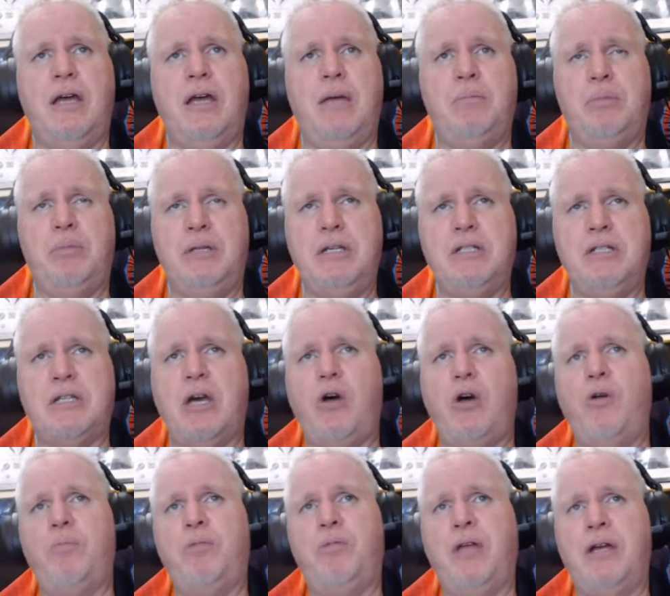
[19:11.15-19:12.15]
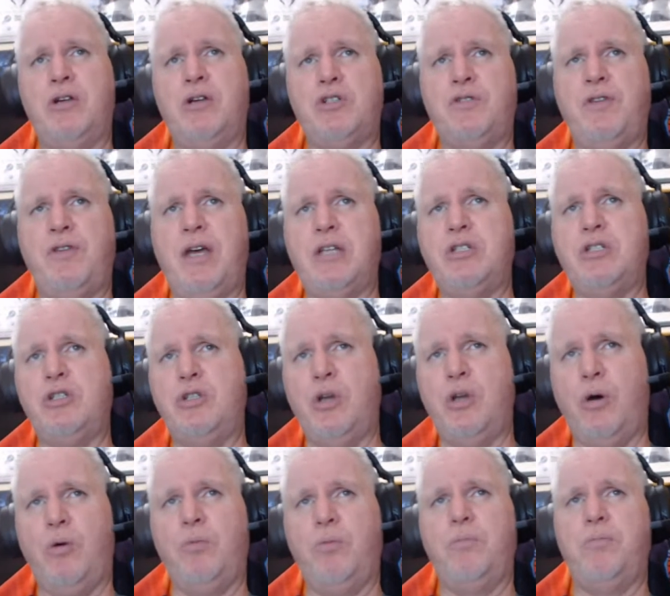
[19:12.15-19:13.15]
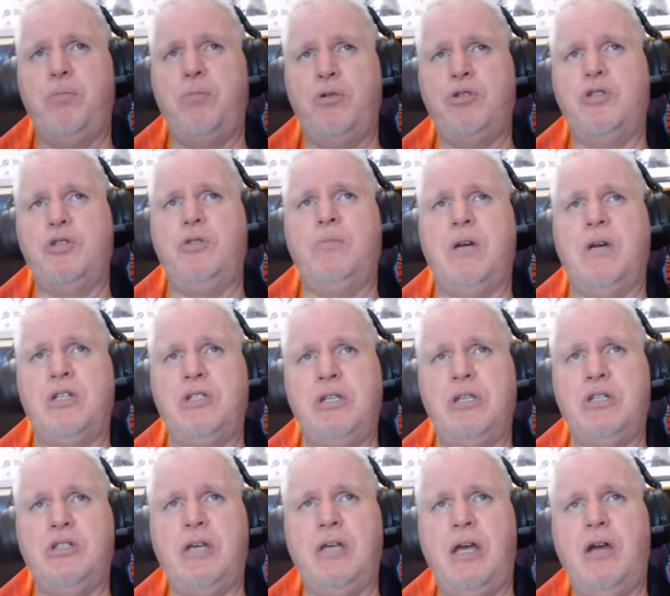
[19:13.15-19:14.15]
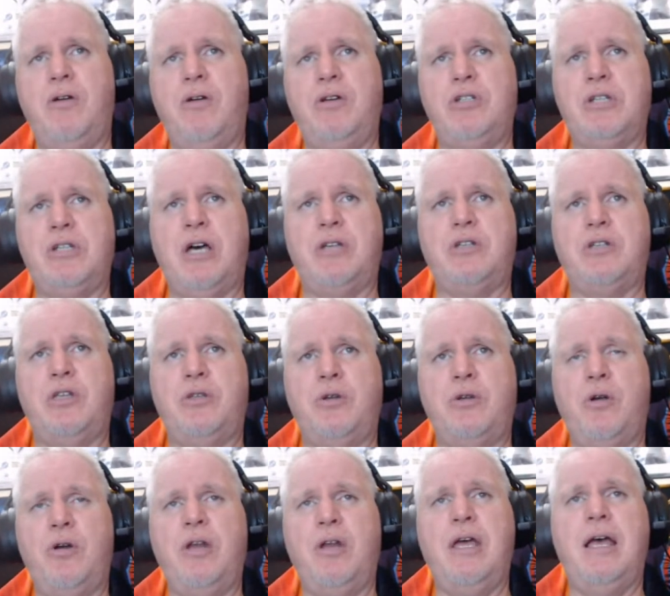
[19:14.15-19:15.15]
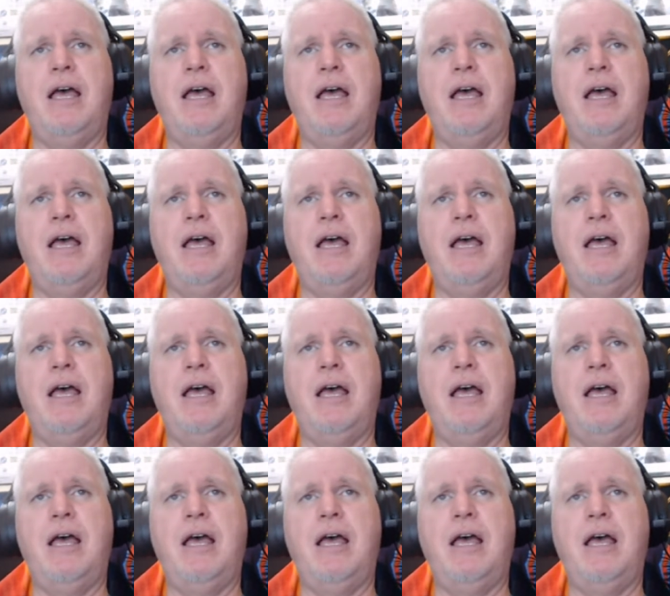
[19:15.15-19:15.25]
And please, I hope Lakers fans don't put too much into Harry Giles III.